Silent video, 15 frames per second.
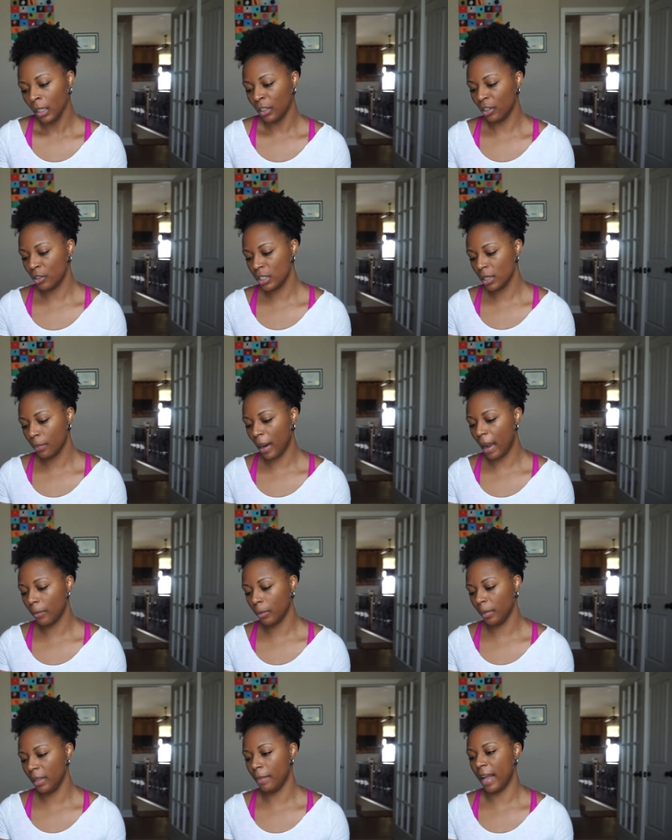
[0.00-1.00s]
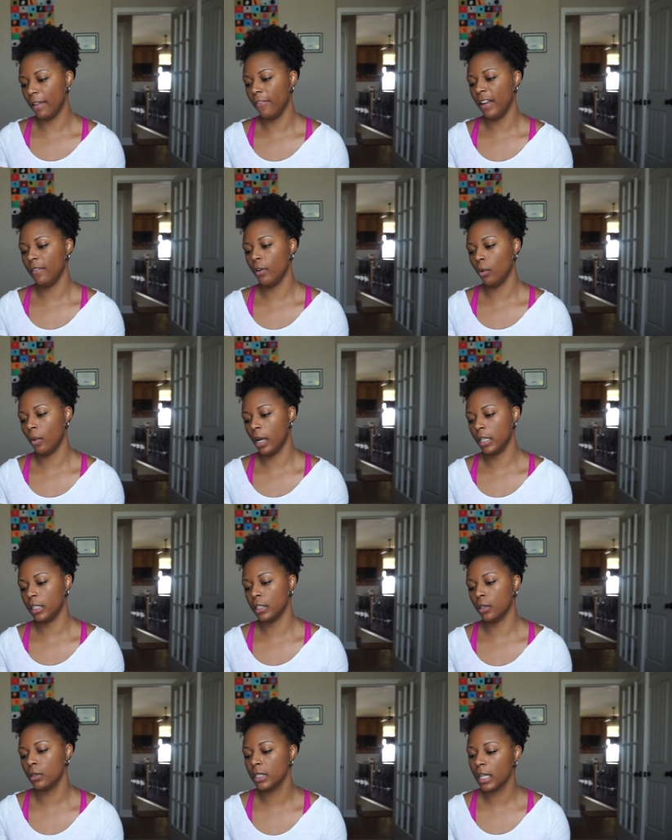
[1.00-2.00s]
Those are probably my favorite
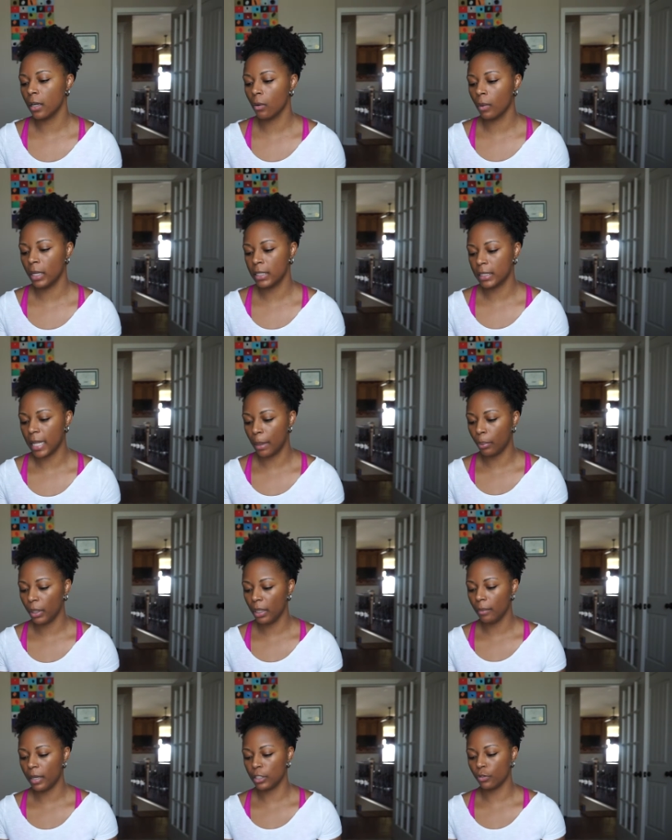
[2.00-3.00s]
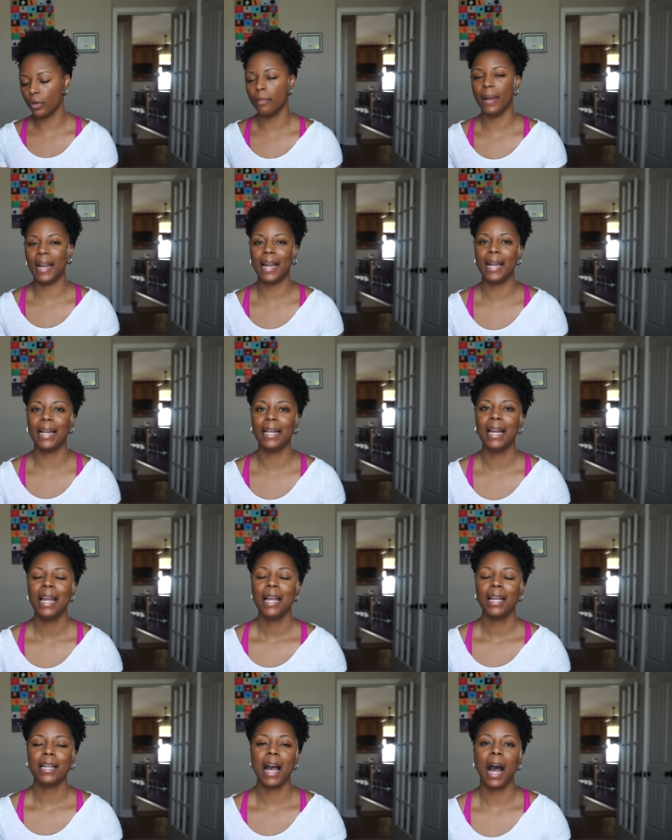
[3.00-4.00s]
ones. Those are the ones that pretty much remain
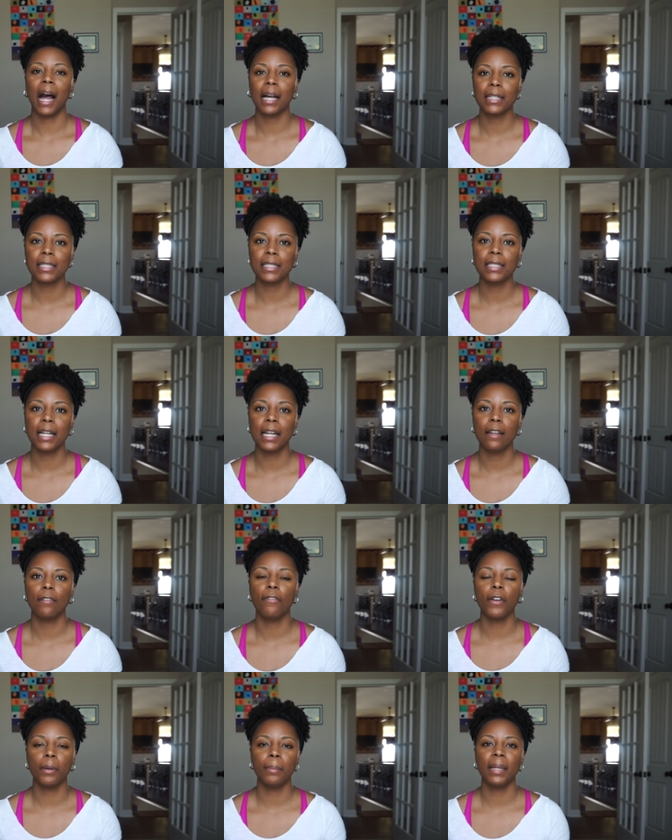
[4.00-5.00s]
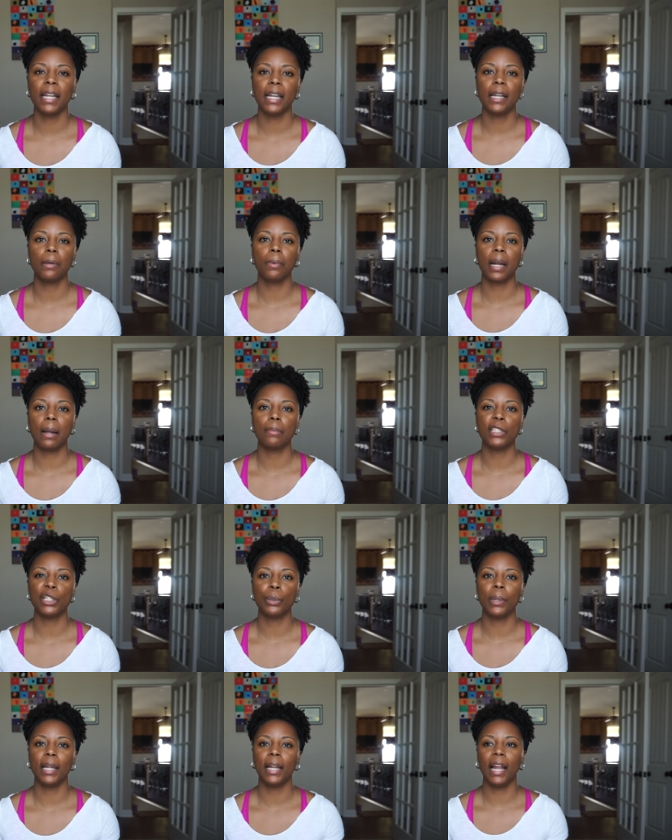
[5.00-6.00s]
constant for me when I'm
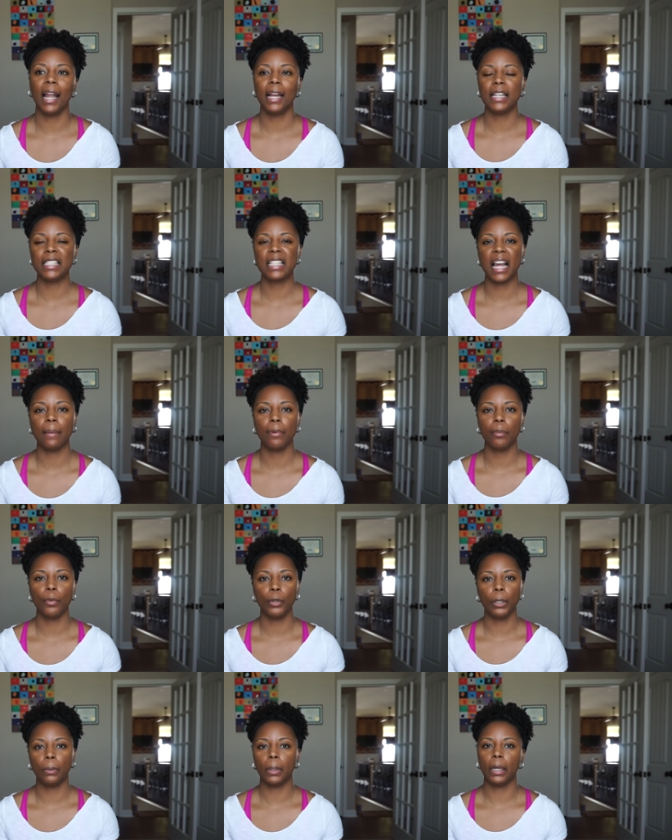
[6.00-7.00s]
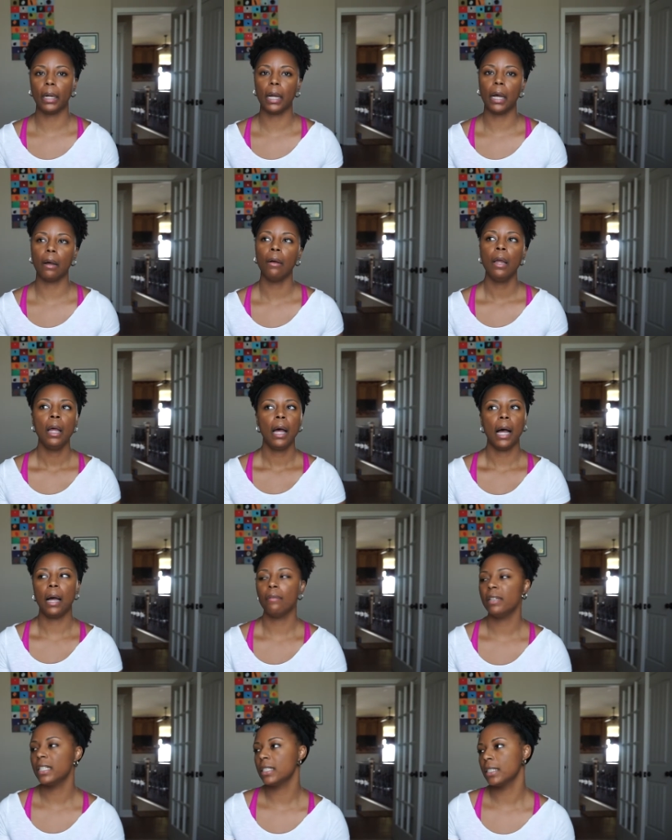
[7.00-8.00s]
doing any type of booty workout.
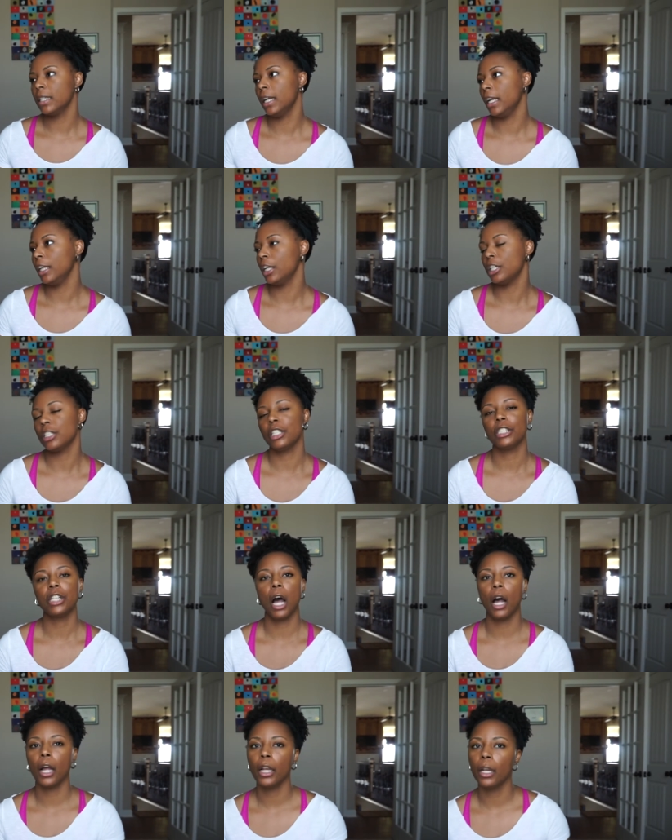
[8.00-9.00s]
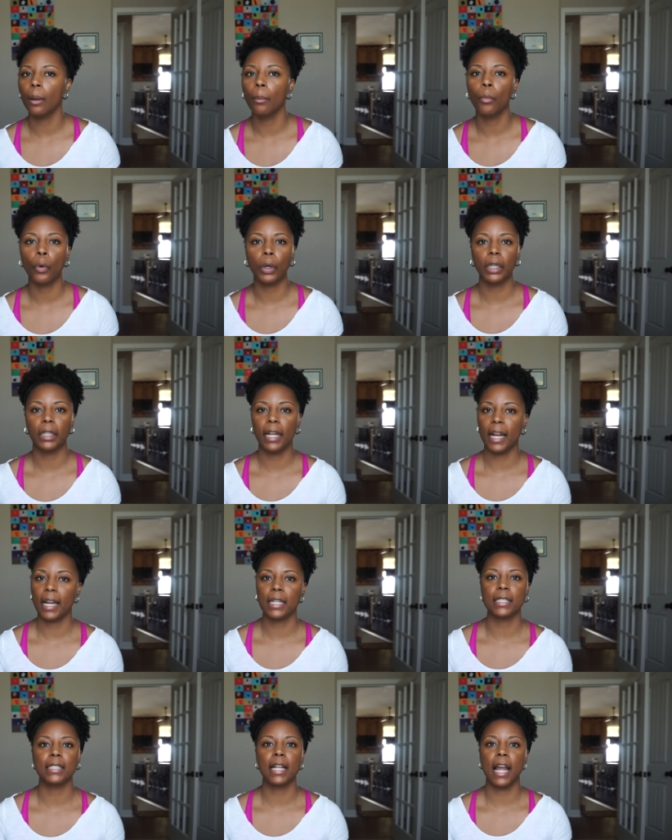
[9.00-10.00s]
Obviously, there's a ton more
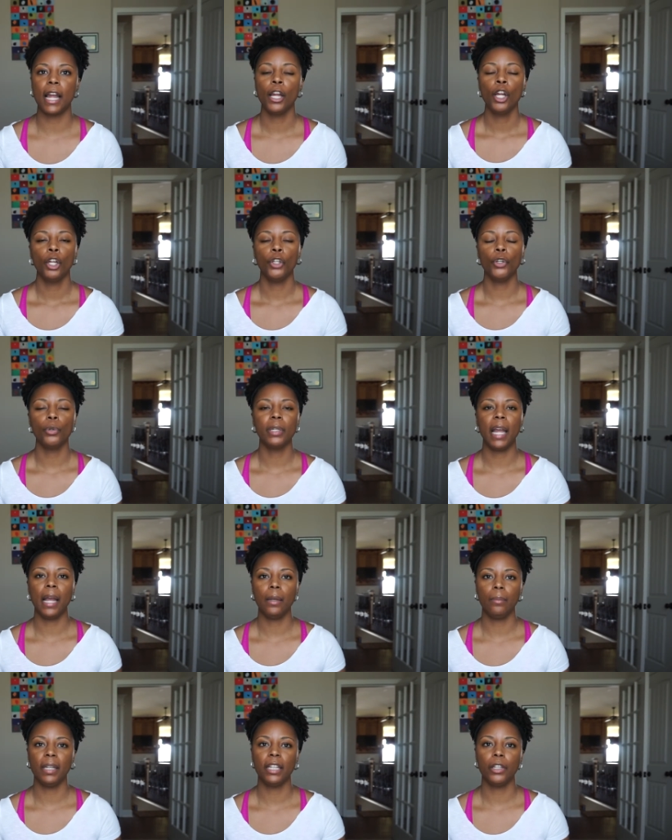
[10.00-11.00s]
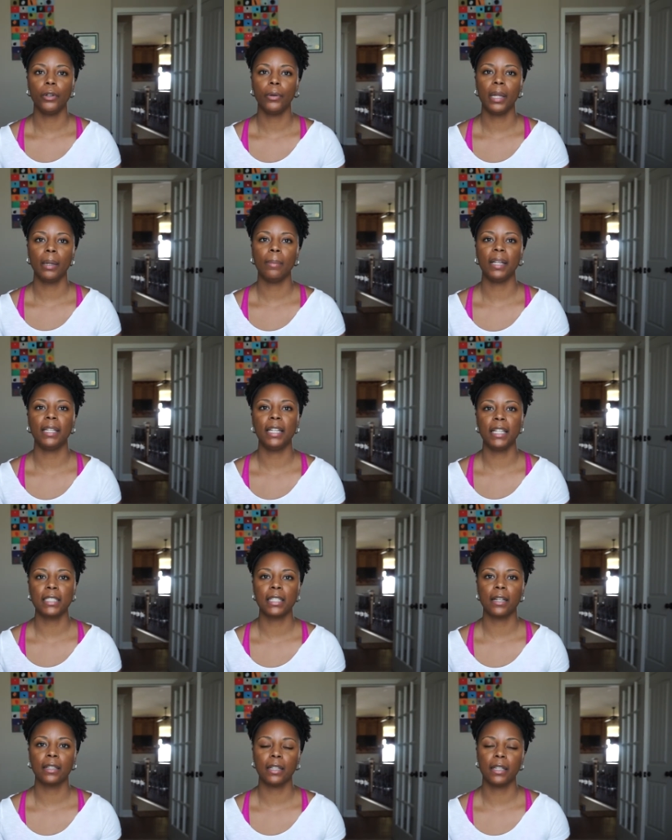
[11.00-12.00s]
things that you can be doing, but these
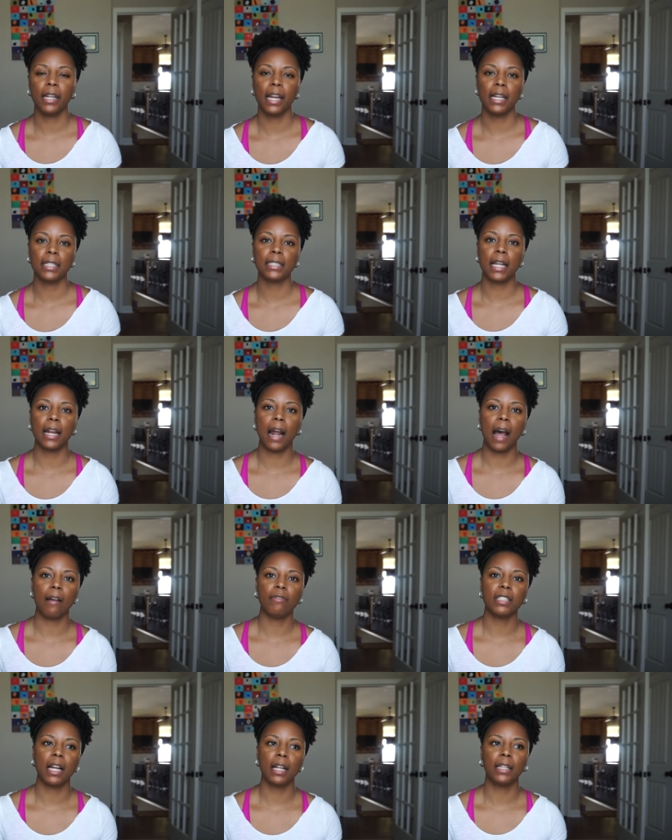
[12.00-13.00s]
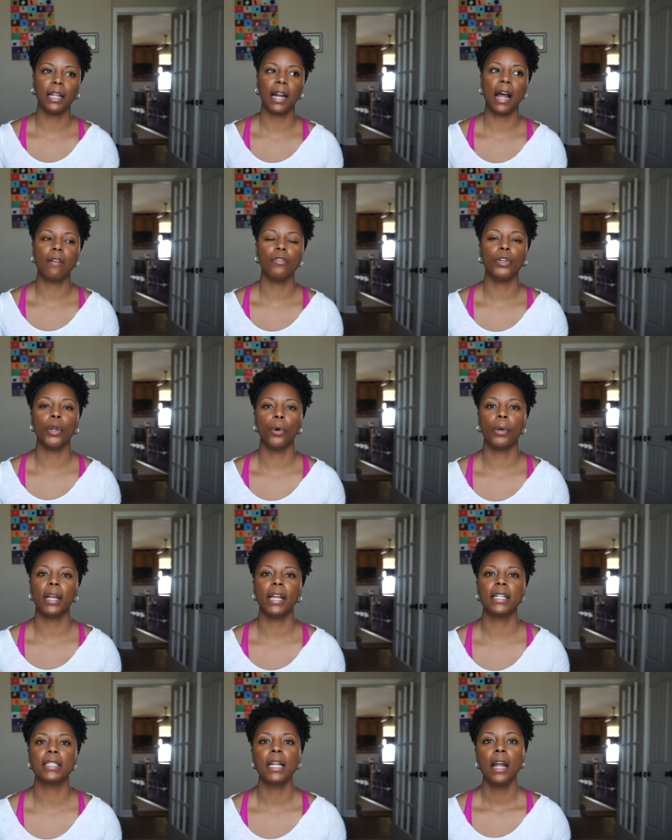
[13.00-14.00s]
are the things that I've done that I've
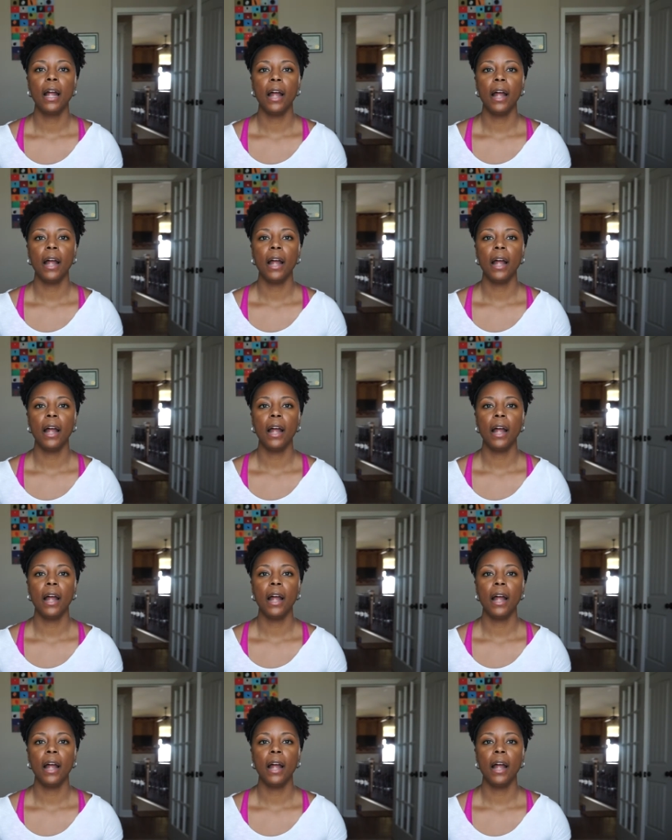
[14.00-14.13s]
noticed